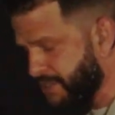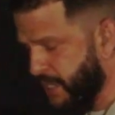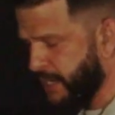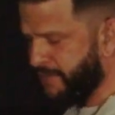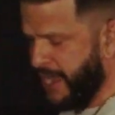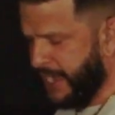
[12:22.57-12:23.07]

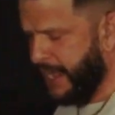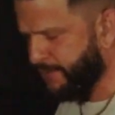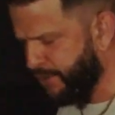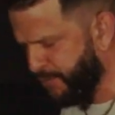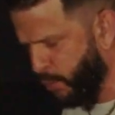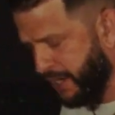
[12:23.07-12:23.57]
son, if I didn't have
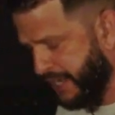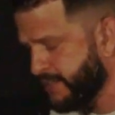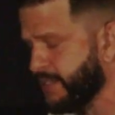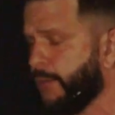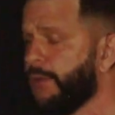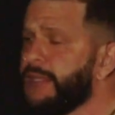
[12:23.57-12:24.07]
you four
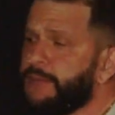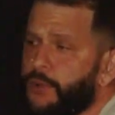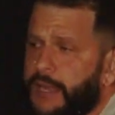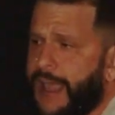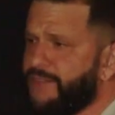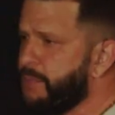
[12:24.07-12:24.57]
kids, I really
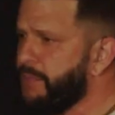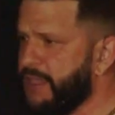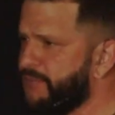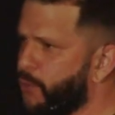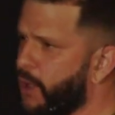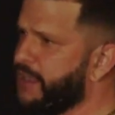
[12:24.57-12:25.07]
wouldn't have to
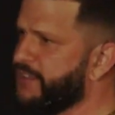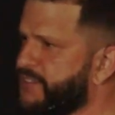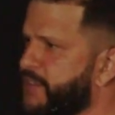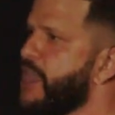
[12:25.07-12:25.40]
pay for it because